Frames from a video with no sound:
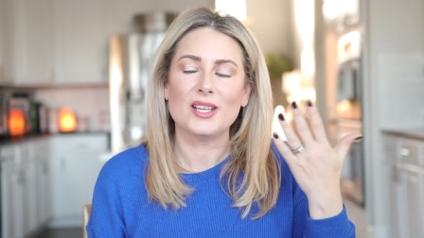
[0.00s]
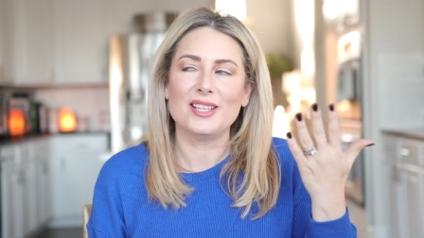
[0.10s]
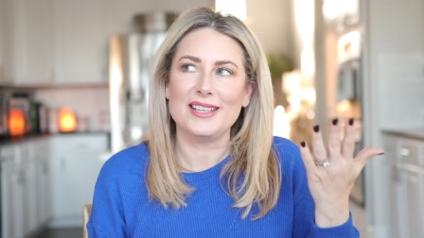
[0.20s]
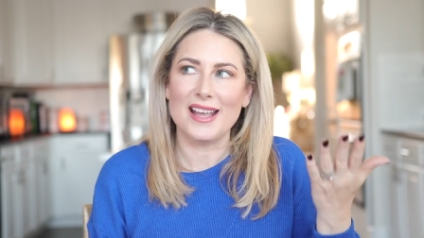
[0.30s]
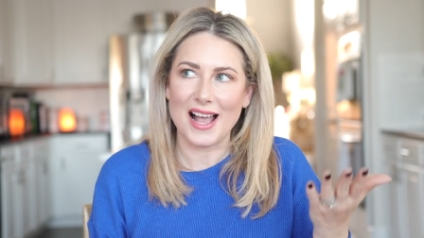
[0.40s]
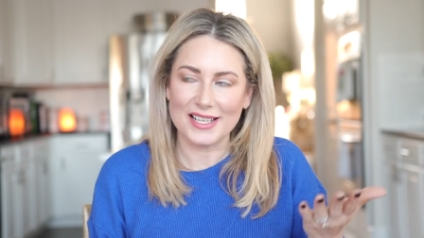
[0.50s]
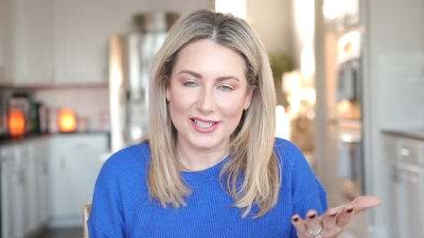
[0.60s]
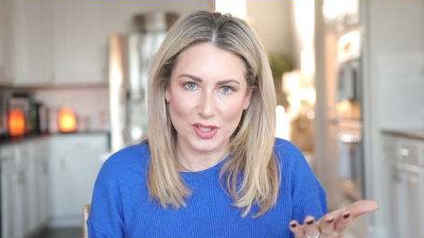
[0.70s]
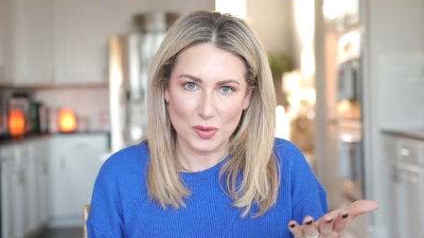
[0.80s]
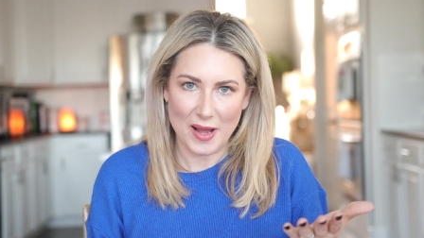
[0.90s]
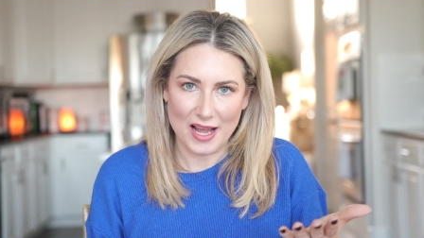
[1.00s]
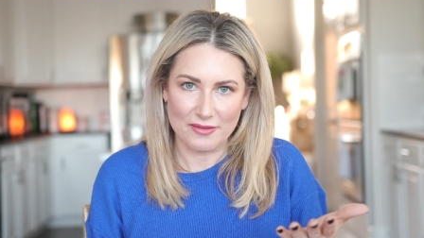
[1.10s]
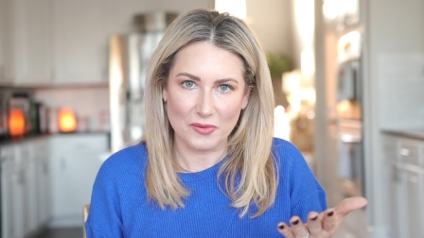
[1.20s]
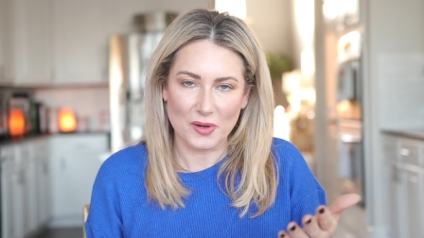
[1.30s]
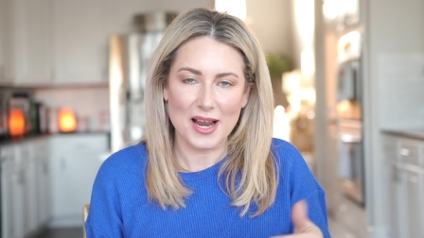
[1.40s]
yes, you pay
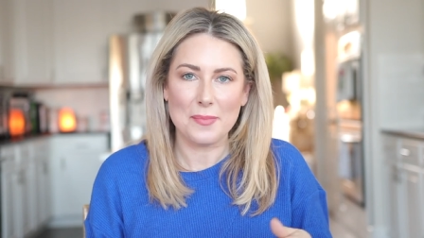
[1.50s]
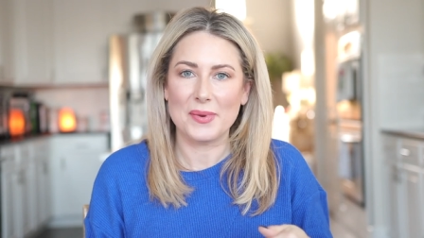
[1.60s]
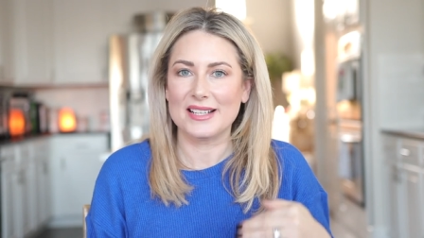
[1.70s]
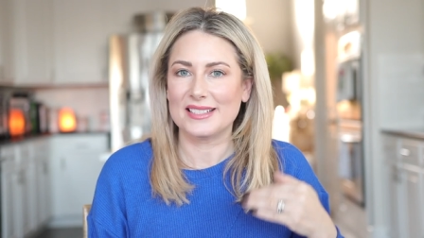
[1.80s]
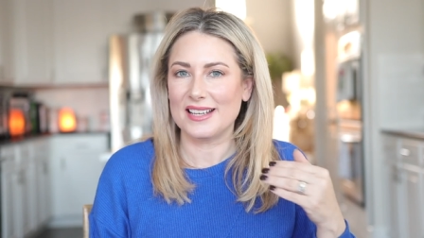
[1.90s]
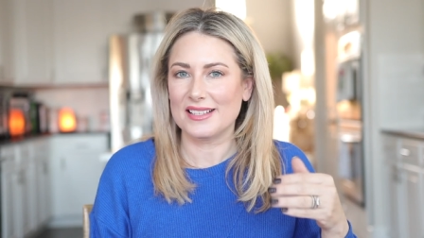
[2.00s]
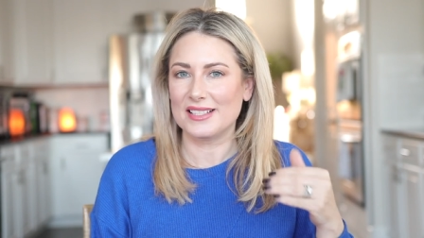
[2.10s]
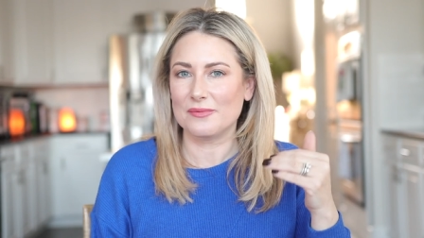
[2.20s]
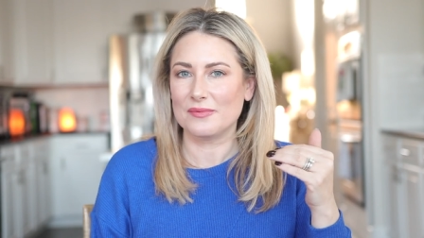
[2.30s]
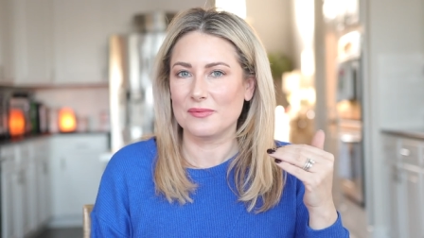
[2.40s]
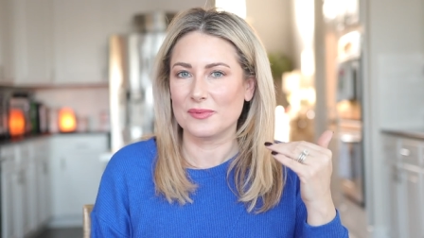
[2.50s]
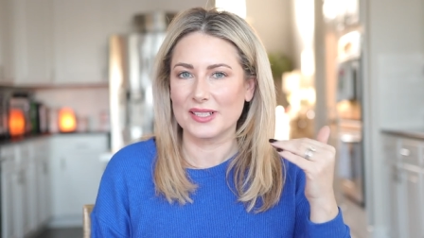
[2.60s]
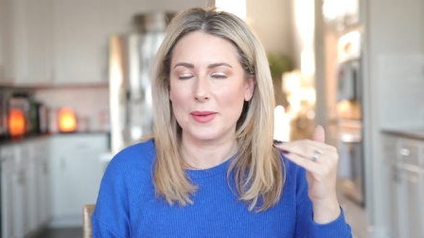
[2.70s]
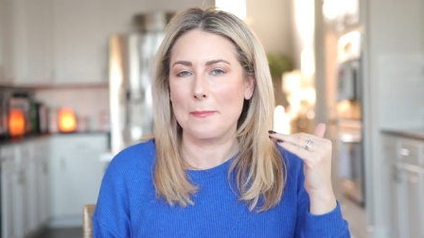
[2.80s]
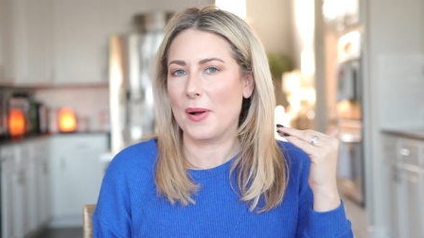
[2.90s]
for it, but it doesn't
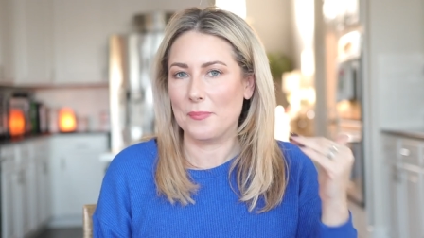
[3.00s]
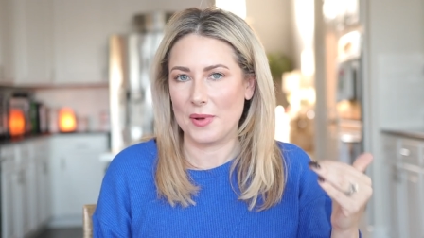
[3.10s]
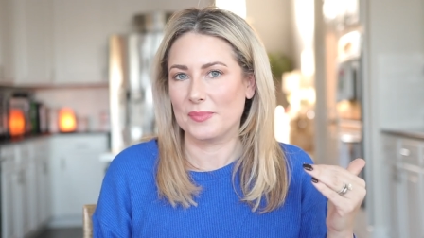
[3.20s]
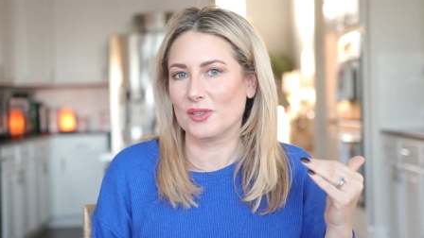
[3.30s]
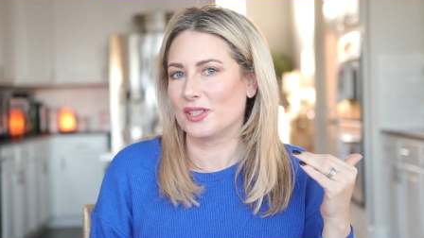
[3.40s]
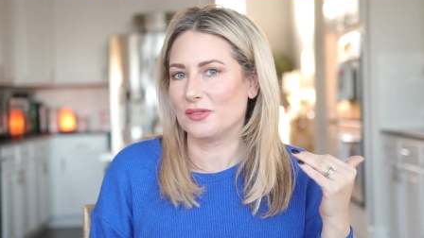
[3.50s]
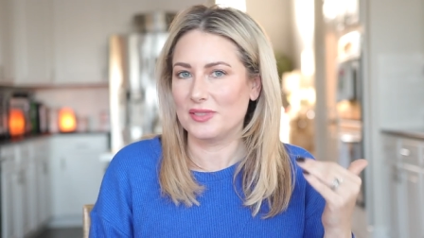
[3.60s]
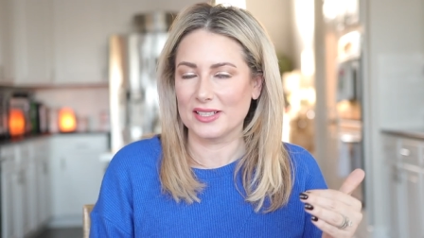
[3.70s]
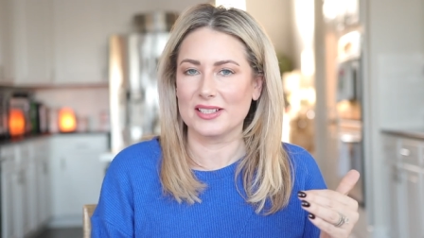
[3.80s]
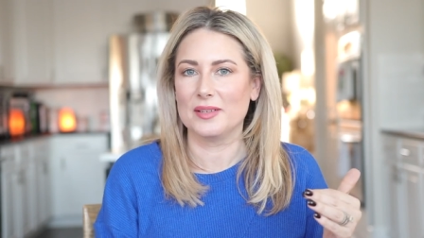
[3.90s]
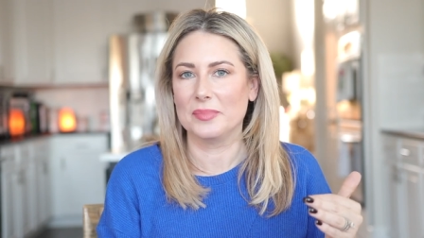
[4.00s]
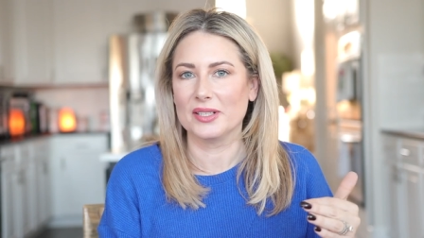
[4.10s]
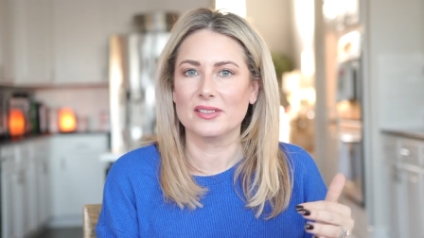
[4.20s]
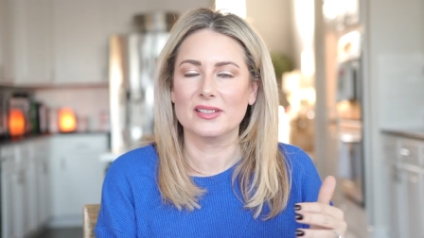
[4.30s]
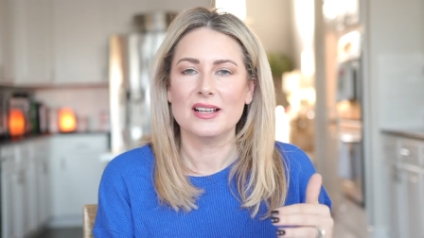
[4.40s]
really bump up your utility
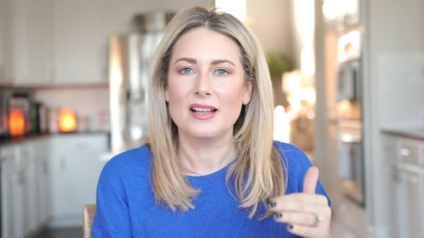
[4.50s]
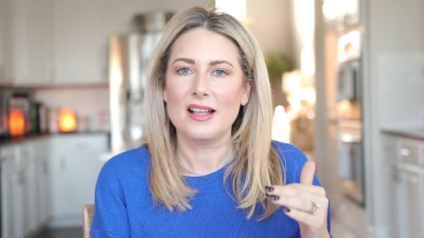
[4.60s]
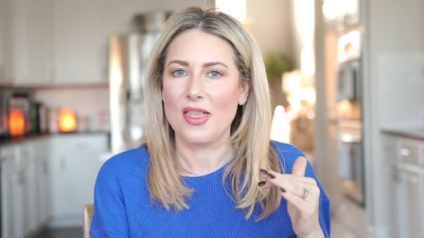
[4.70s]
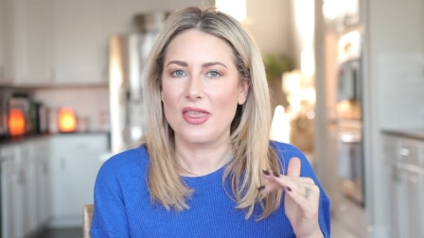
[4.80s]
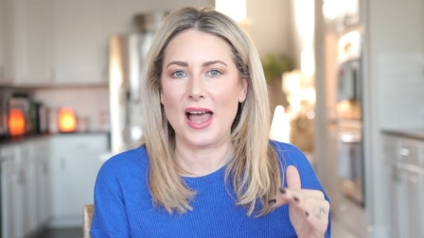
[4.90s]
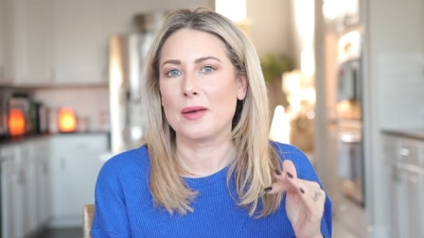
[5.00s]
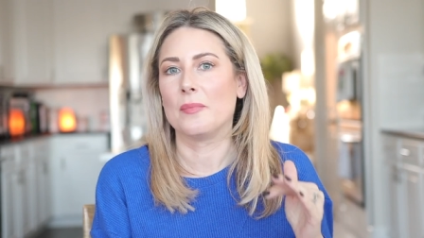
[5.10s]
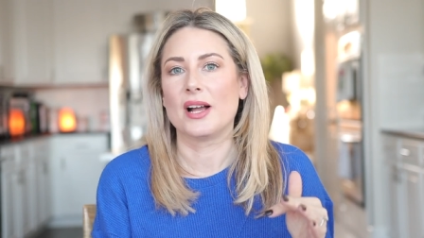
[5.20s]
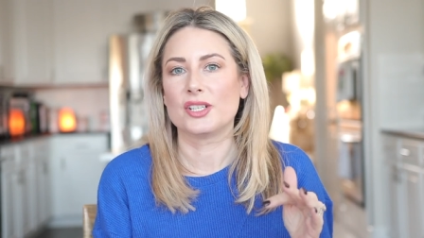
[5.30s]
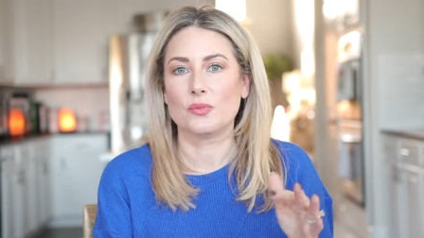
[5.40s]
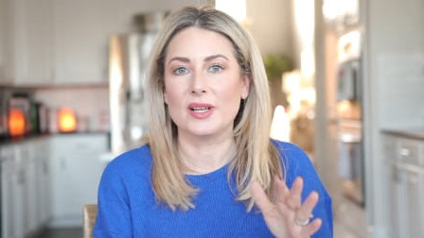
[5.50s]
bill that much.